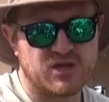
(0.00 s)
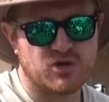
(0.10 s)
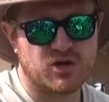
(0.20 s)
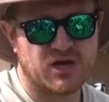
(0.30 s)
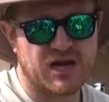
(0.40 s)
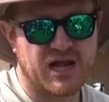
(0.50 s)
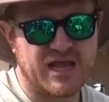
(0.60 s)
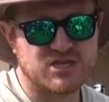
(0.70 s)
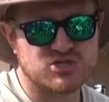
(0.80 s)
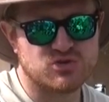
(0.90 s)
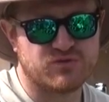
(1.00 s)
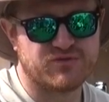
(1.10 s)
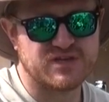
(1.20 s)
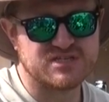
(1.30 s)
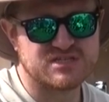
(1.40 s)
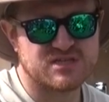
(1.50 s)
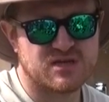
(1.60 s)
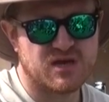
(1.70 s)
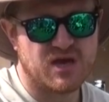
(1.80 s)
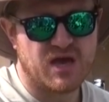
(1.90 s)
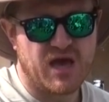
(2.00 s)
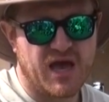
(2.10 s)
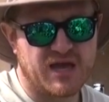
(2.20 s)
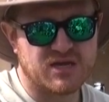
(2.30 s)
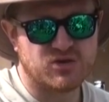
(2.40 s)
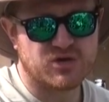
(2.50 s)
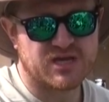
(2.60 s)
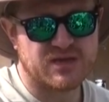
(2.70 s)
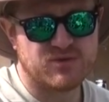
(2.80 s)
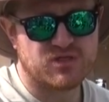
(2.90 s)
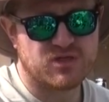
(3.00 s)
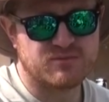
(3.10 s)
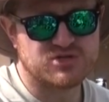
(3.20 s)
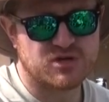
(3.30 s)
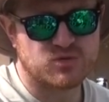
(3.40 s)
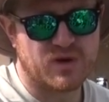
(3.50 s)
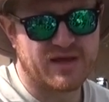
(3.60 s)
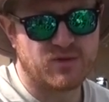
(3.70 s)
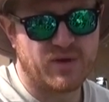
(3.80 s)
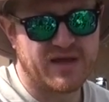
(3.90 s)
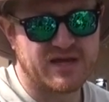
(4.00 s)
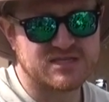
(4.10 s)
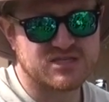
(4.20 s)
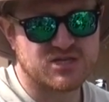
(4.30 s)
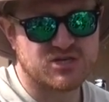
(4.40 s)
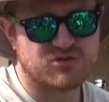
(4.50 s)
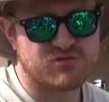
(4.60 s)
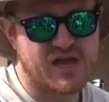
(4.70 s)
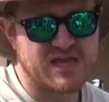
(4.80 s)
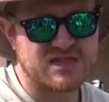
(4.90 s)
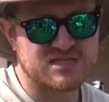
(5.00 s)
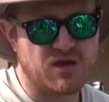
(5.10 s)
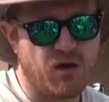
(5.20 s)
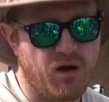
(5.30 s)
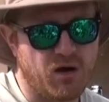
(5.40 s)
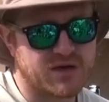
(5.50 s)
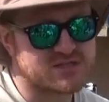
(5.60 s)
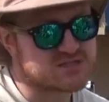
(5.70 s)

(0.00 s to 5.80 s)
you're going to clench your fist, and you're going to keep your thumb tucked well out of the way, and it's going to create this arc. It's